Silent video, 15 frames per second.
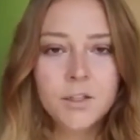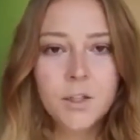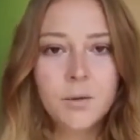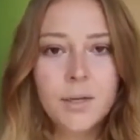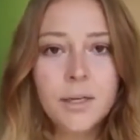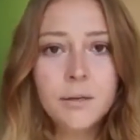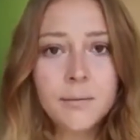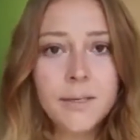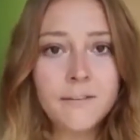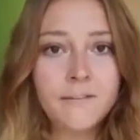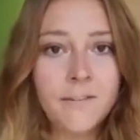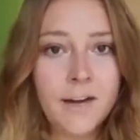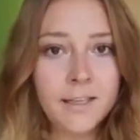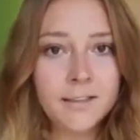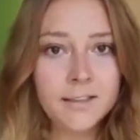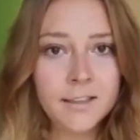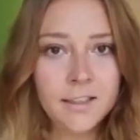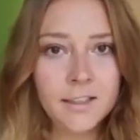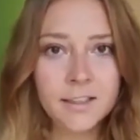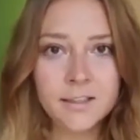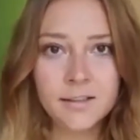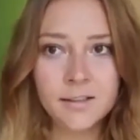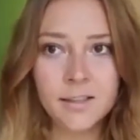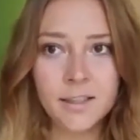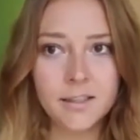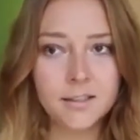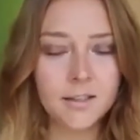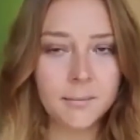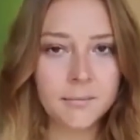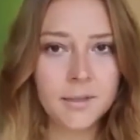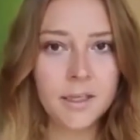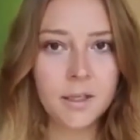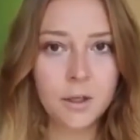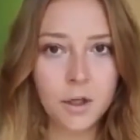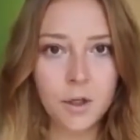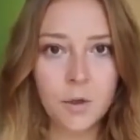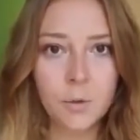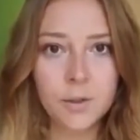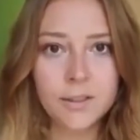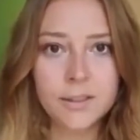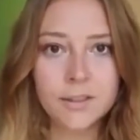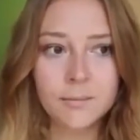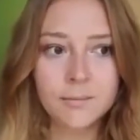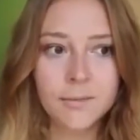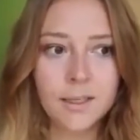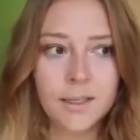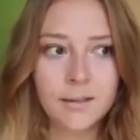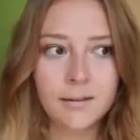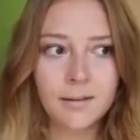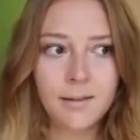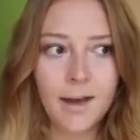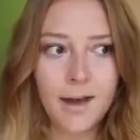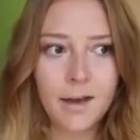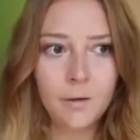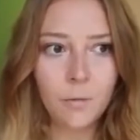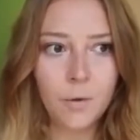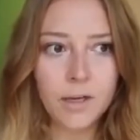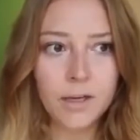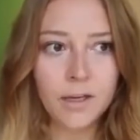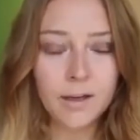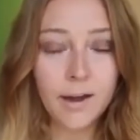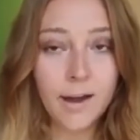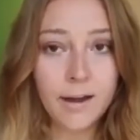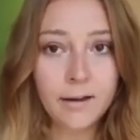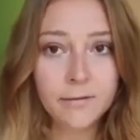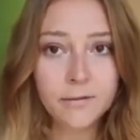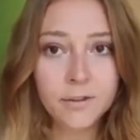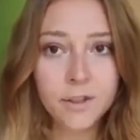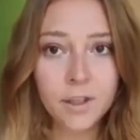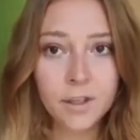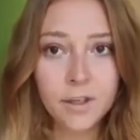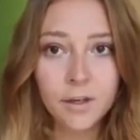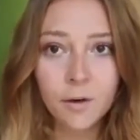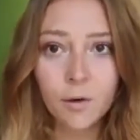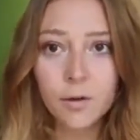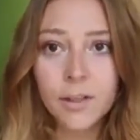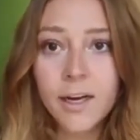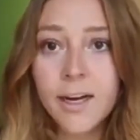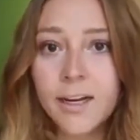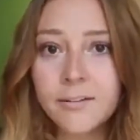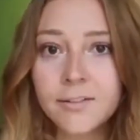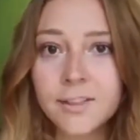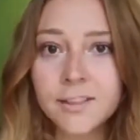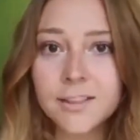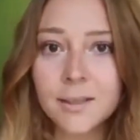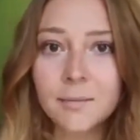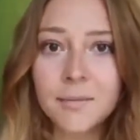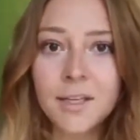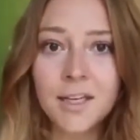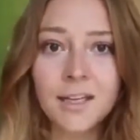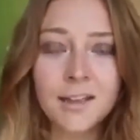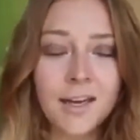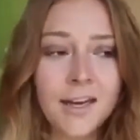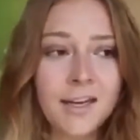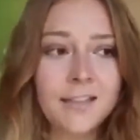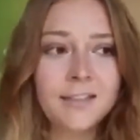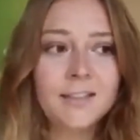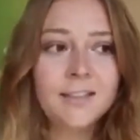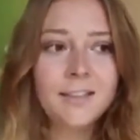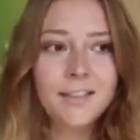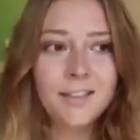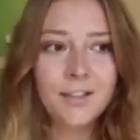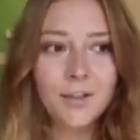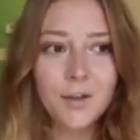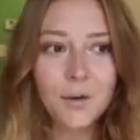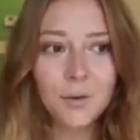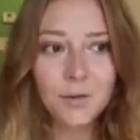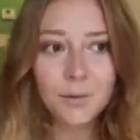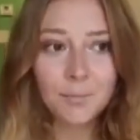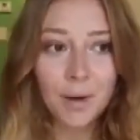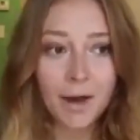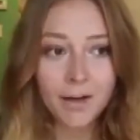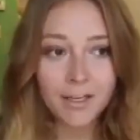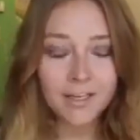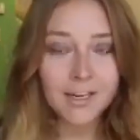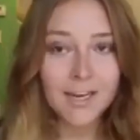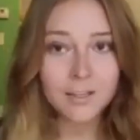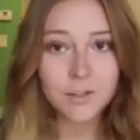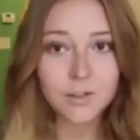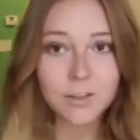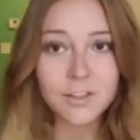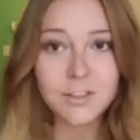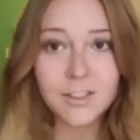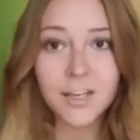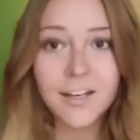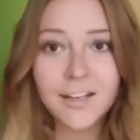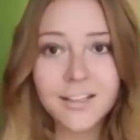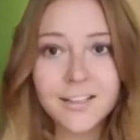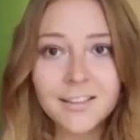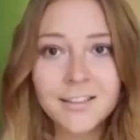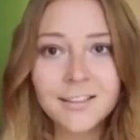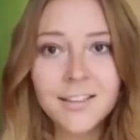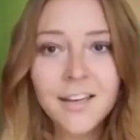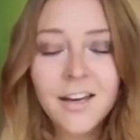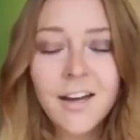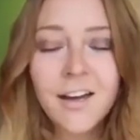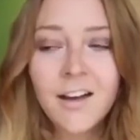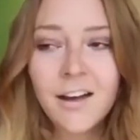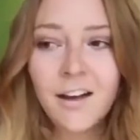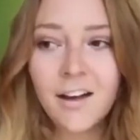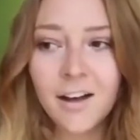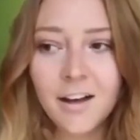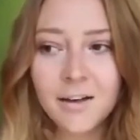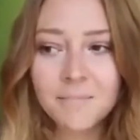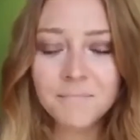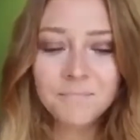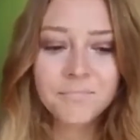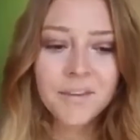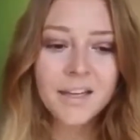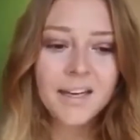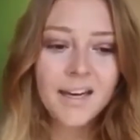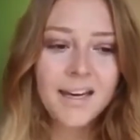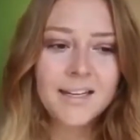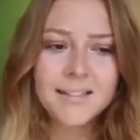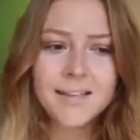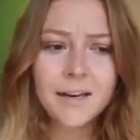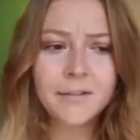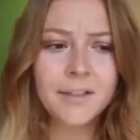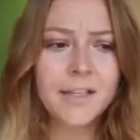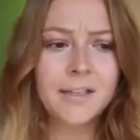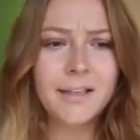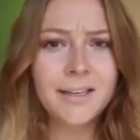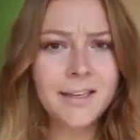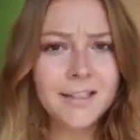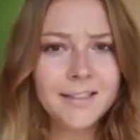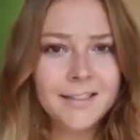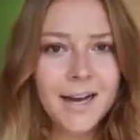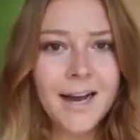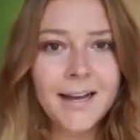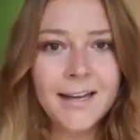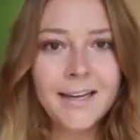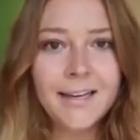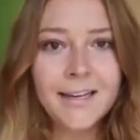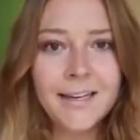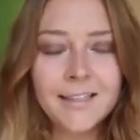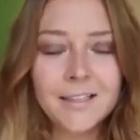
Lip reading: So intermittent fasting isn't something new. It's something that we have done our whole lives. It's something that, the body naturally does. And it's not really a diet.